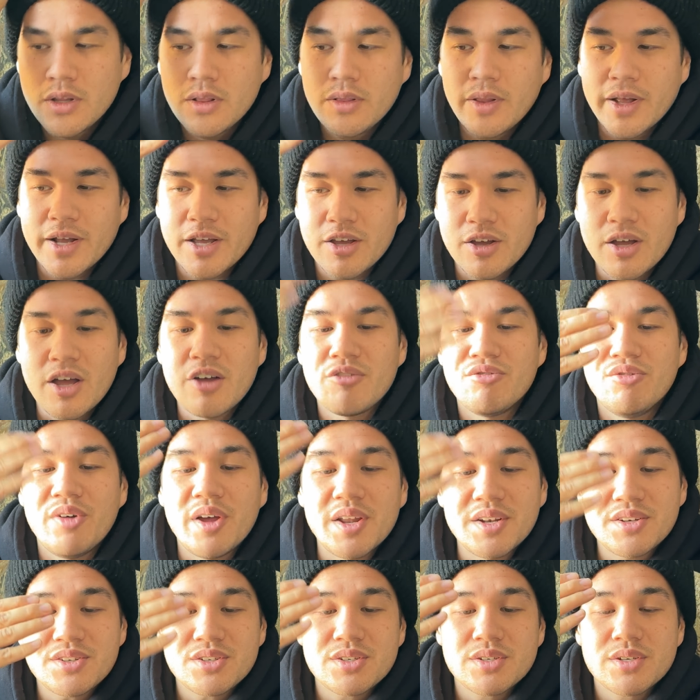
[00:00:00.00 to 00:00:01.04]
like an
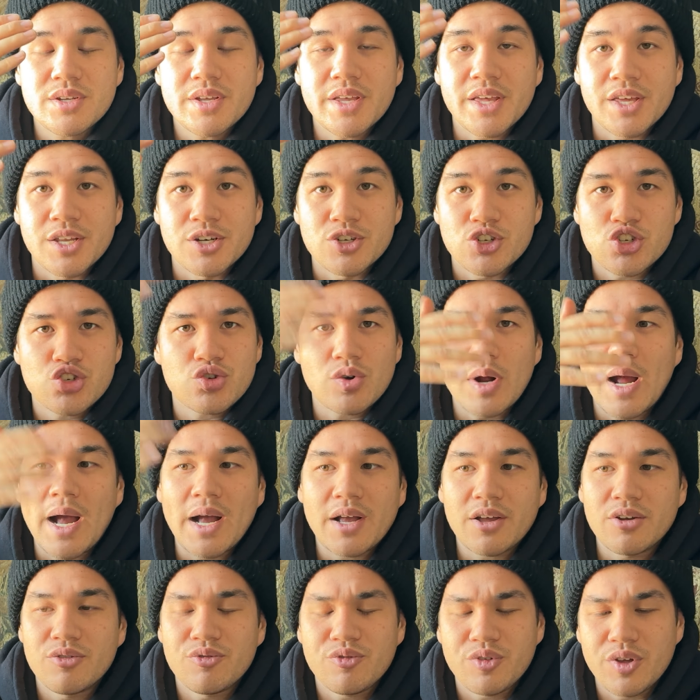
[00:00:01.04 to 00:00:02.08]
event in
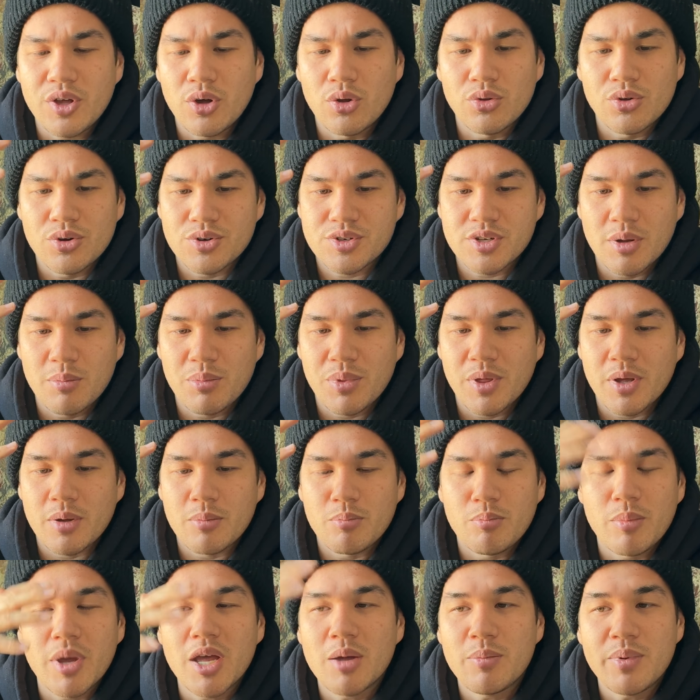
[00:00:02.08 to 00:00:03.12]
track and field or something.
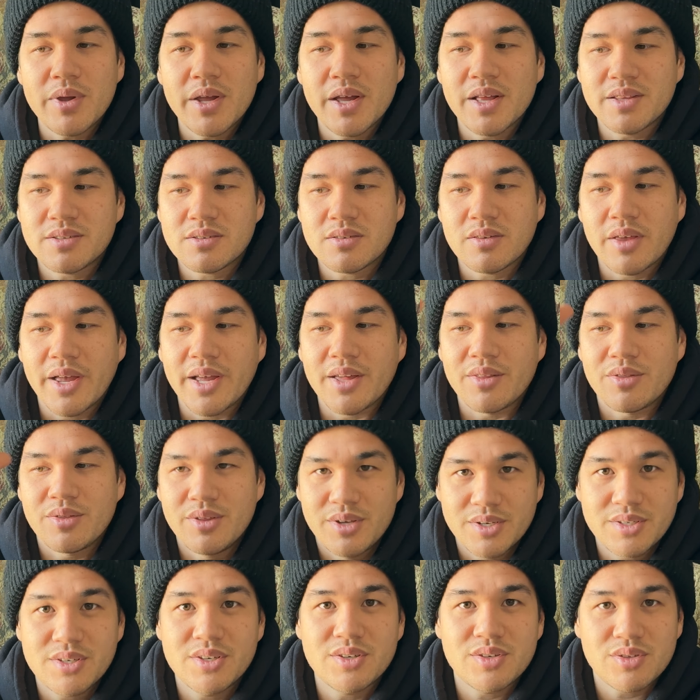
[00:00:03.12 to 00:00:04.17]
Maybe it's like
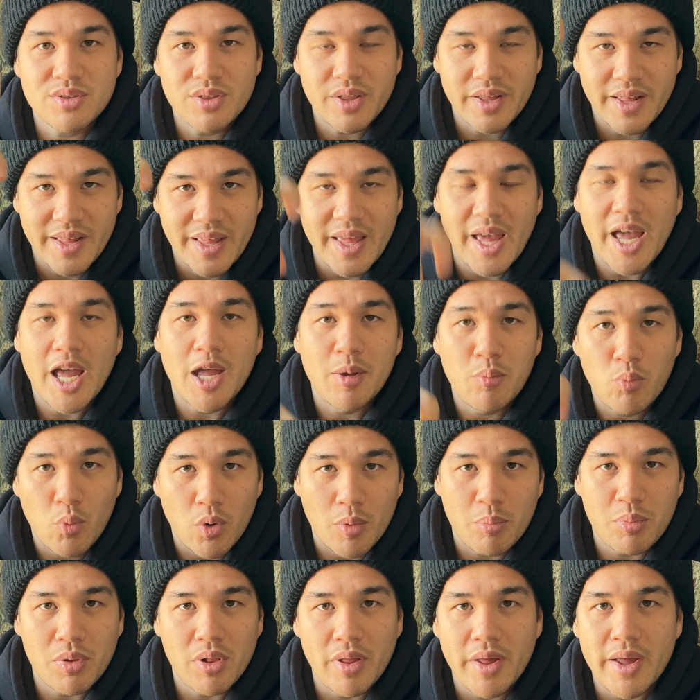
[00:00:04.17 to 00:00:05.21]
this is the game
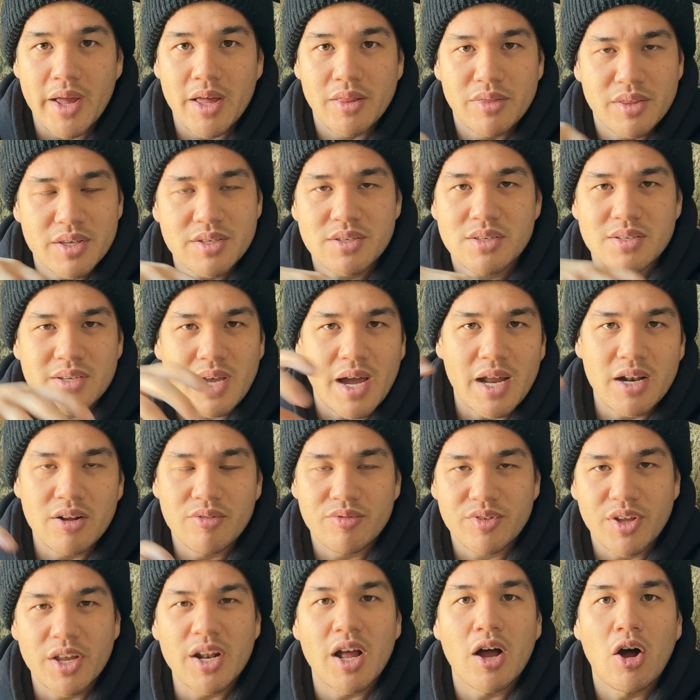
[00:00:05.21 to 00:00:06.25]
we're playing. This is kind
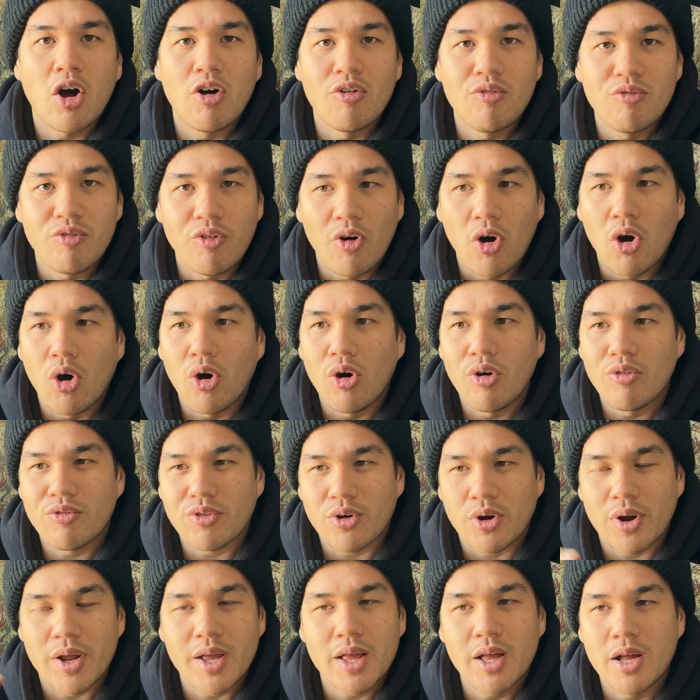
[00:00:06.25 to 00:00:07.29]
of going to evolve
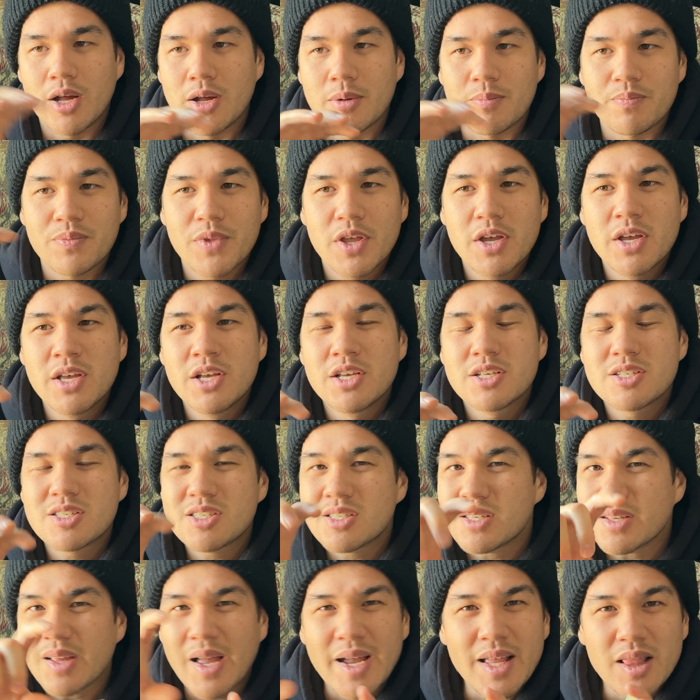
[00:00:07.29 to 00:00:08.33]
or
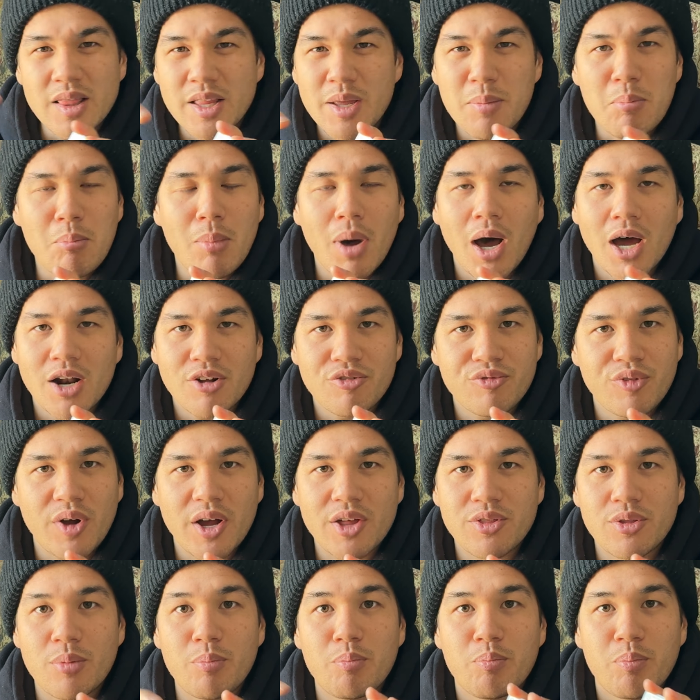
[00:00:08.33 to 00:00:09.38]
slightly
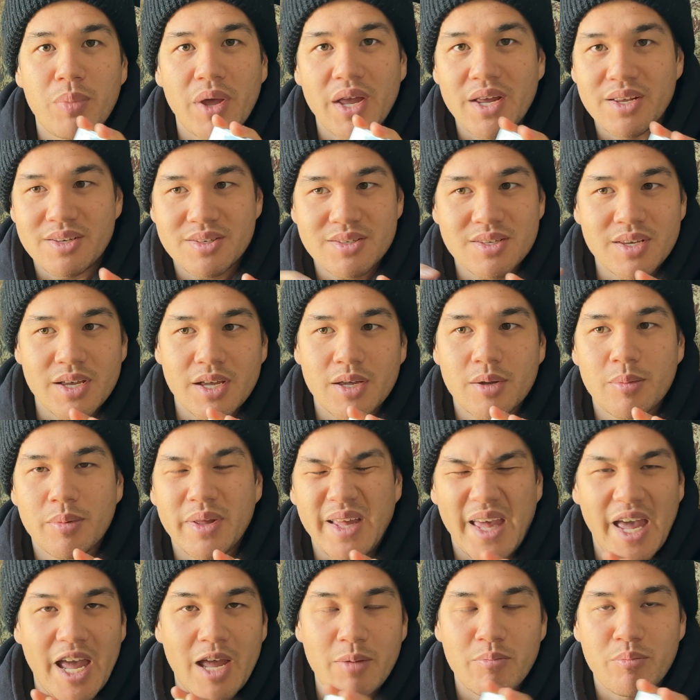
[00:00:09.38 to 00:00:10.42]
modify the basic
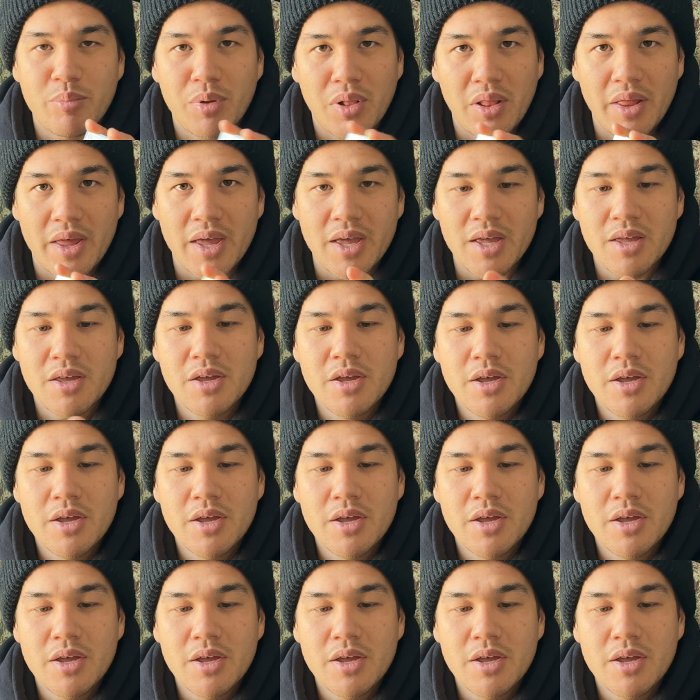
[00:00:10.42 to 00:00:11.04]
gameplay.